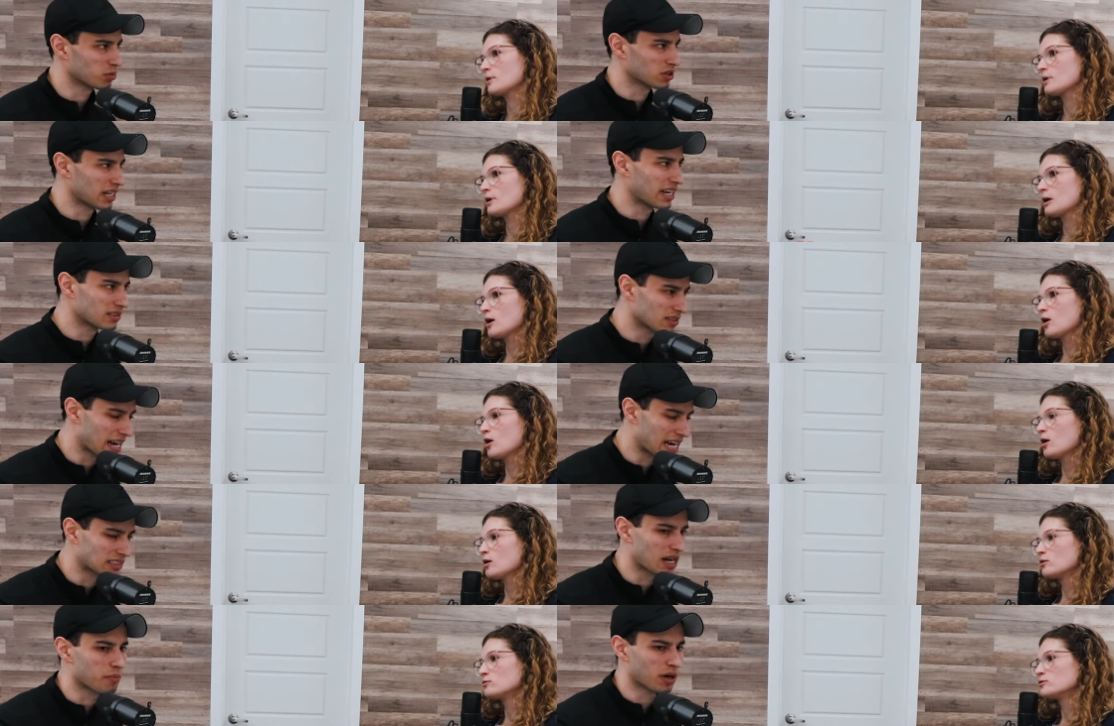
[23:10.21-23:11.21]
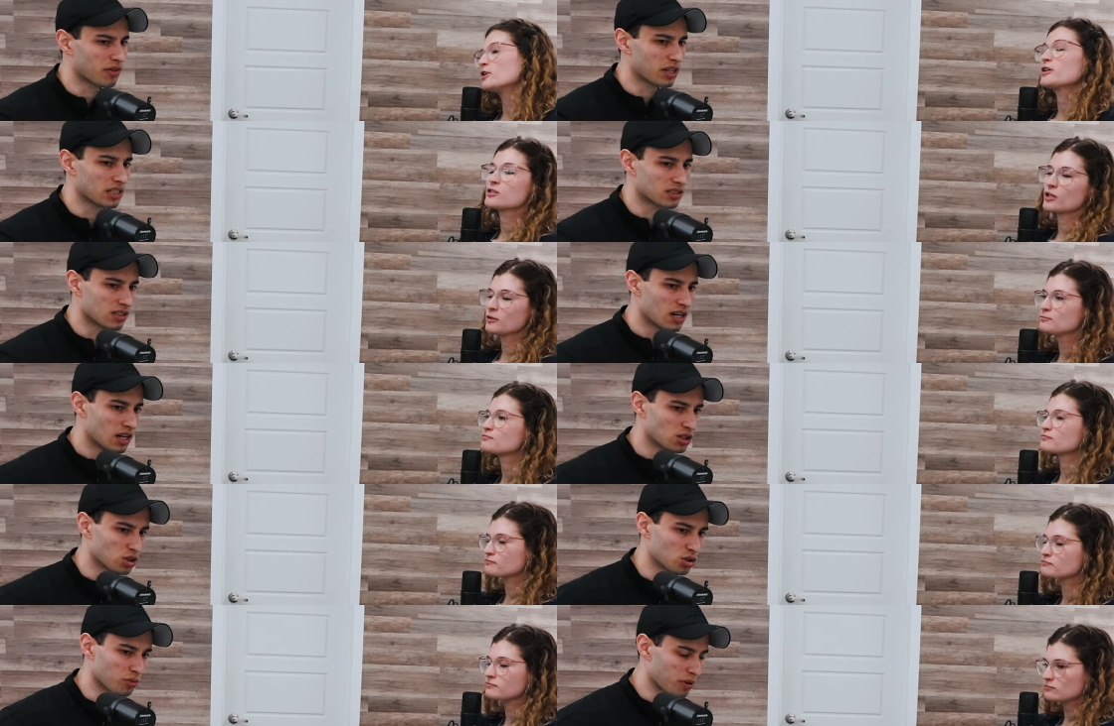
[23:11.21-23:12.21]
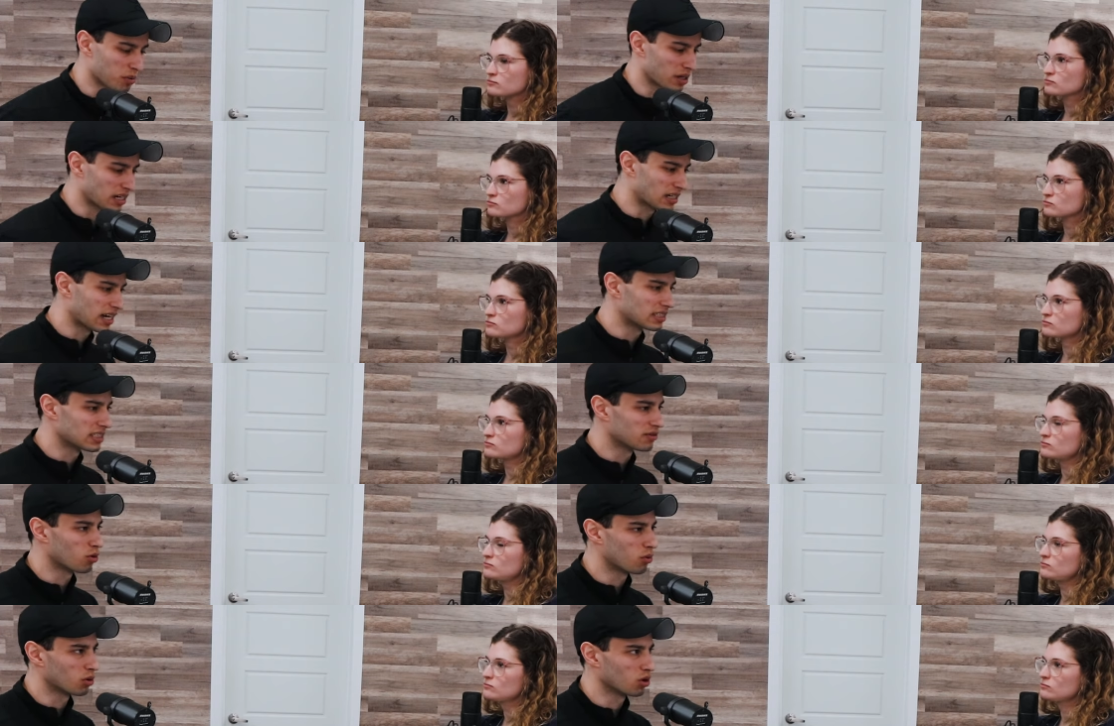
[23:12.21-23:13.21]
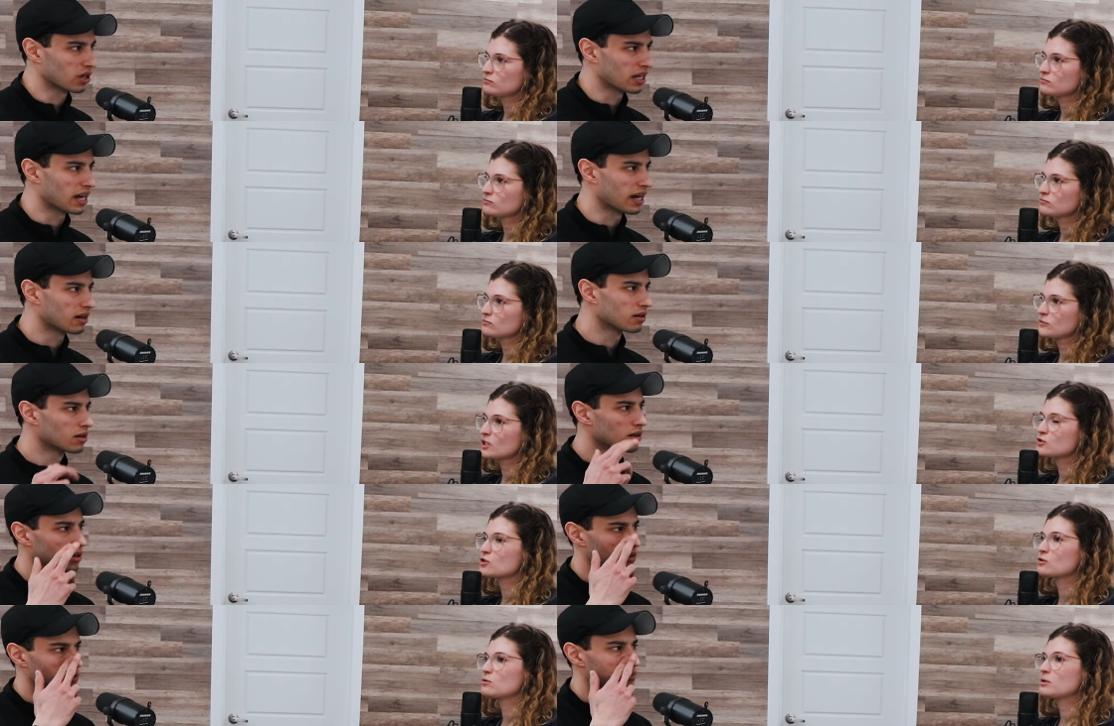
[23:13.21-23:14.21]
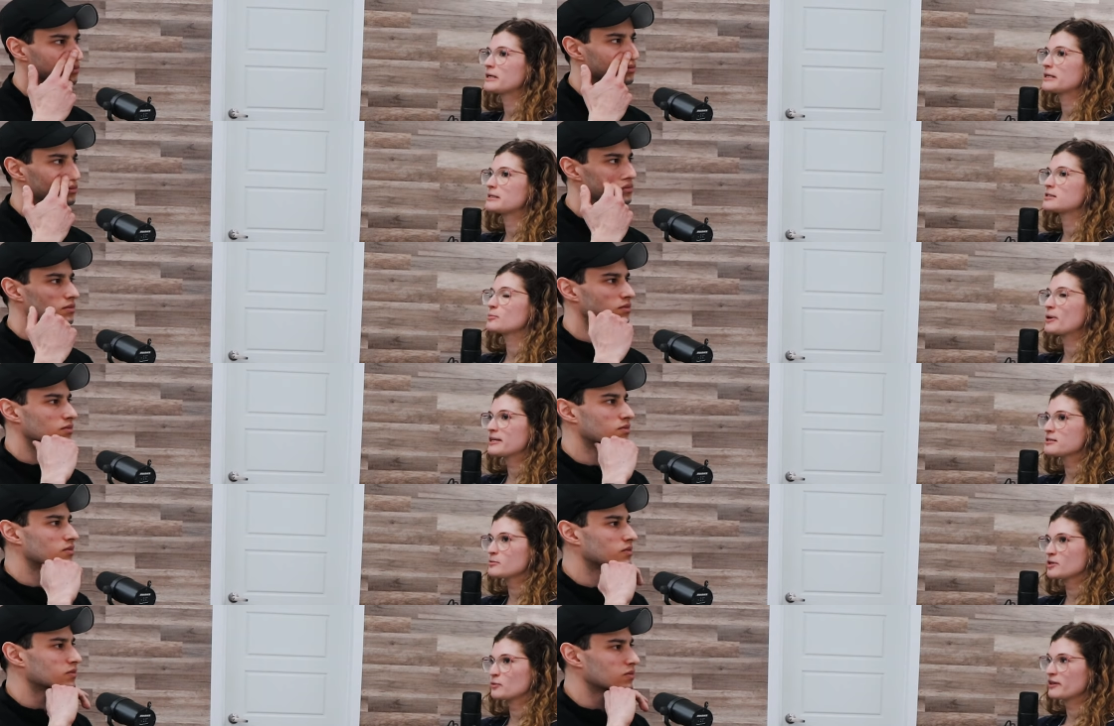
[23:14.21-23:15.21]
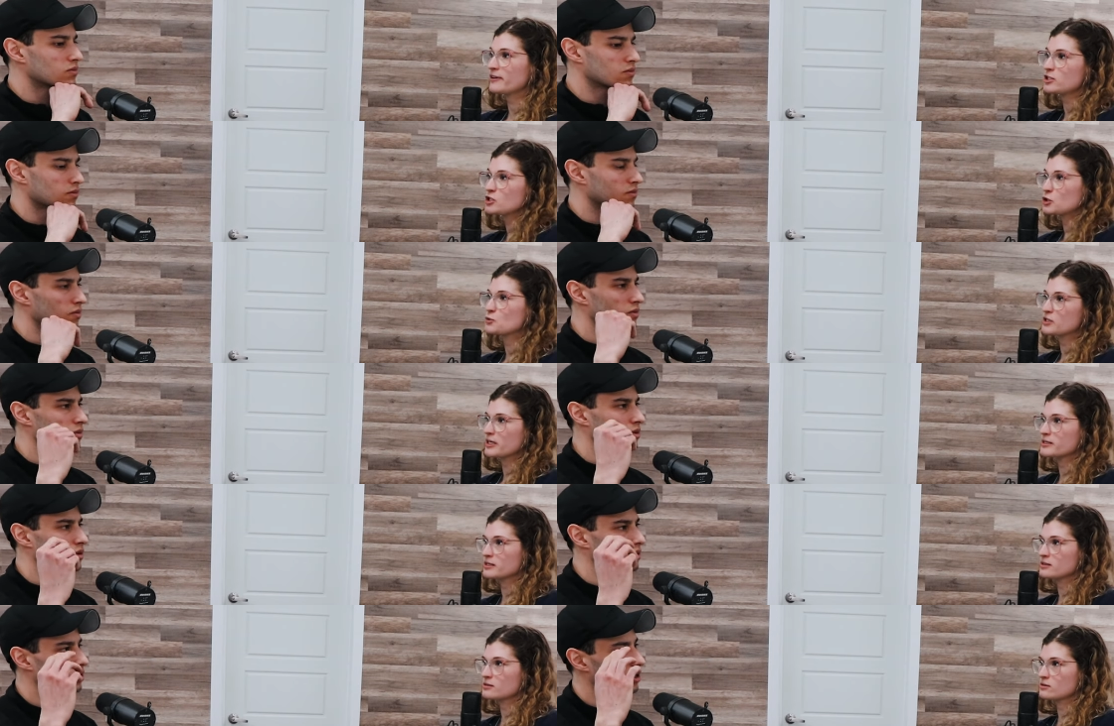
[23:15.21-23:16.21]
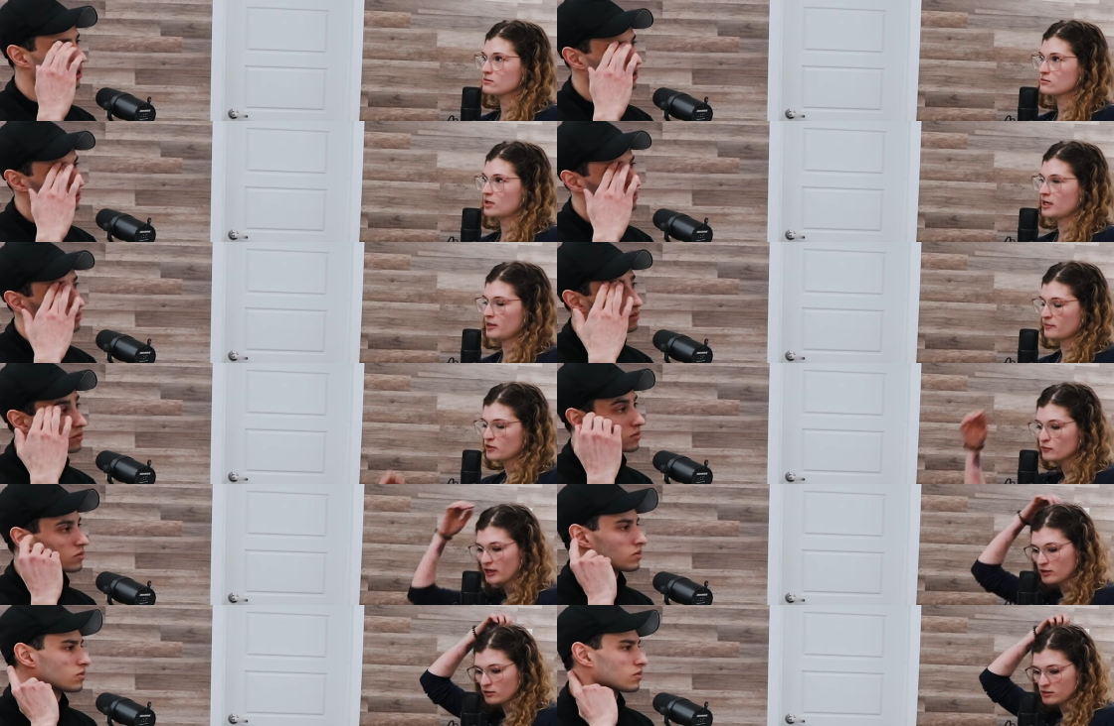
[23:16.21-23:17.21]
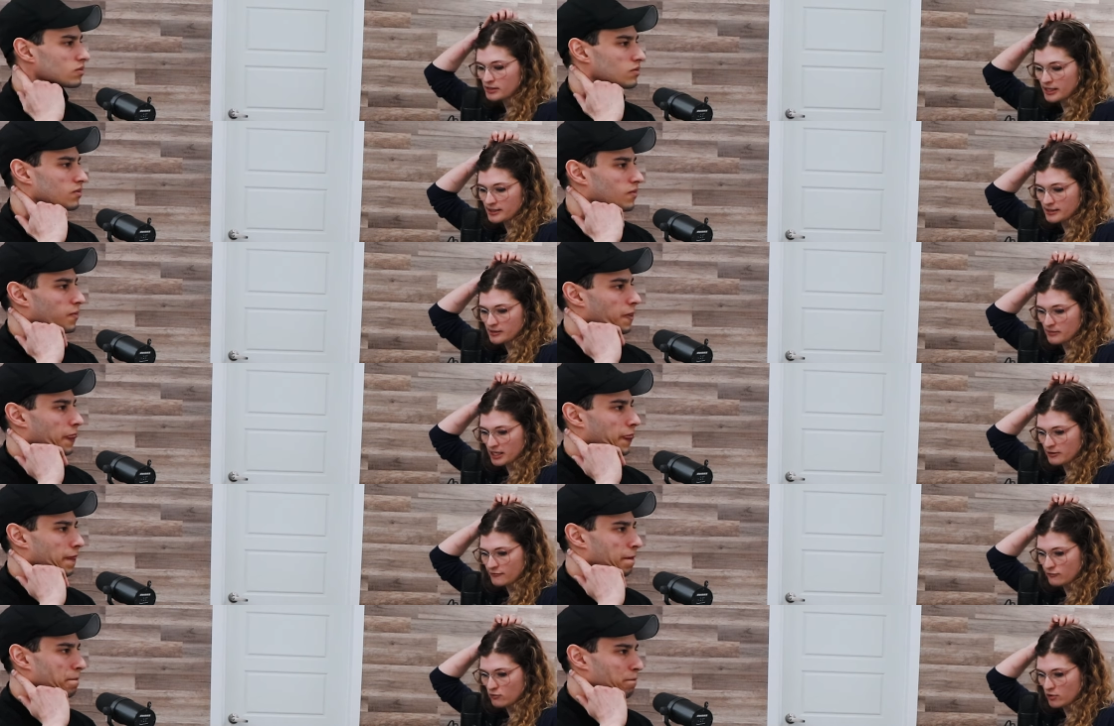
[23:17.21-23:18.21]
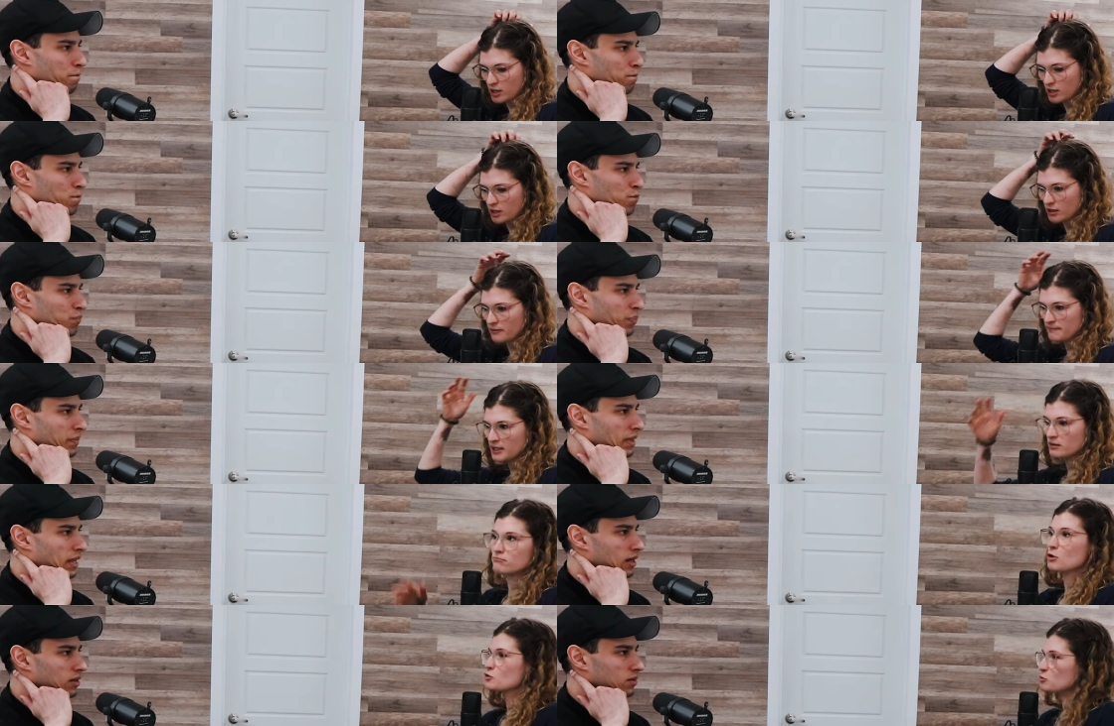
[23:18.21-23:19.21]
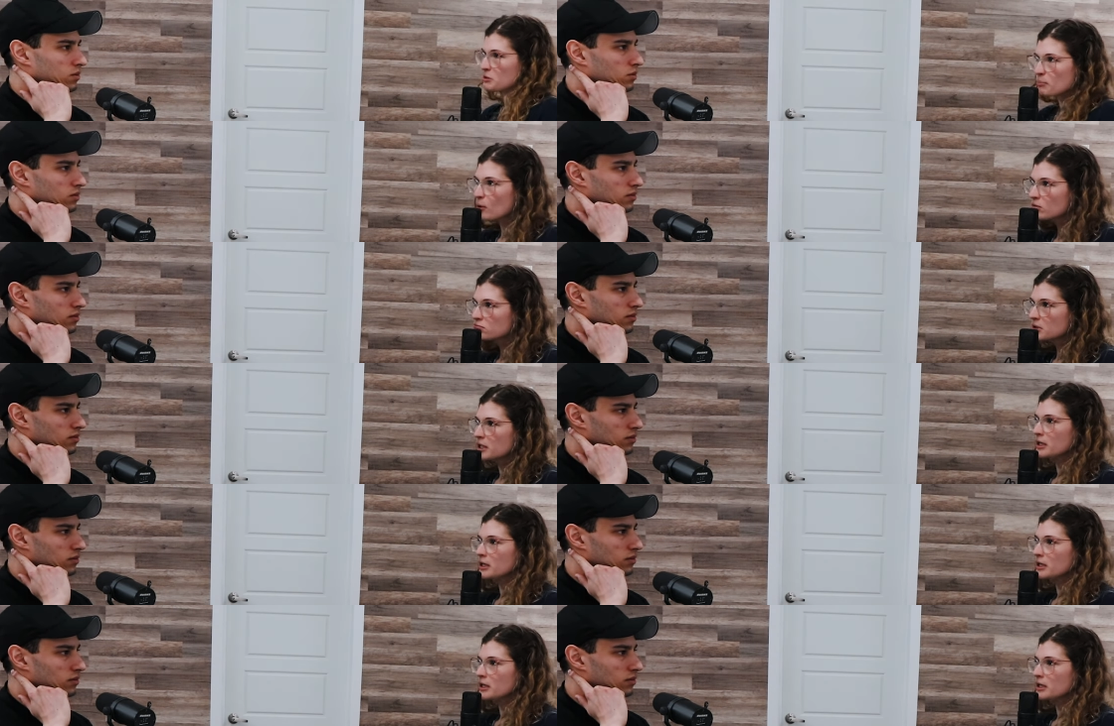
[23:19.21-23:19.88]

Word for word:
Speaker 1: points? I hate to ask that, but I yeah, think it's okay. just so that people get an idea of what we're looking at.
Speaker 2: So it depends a bit. We have actually two sizes. Uh-huh. Um, the regular size is made for most people.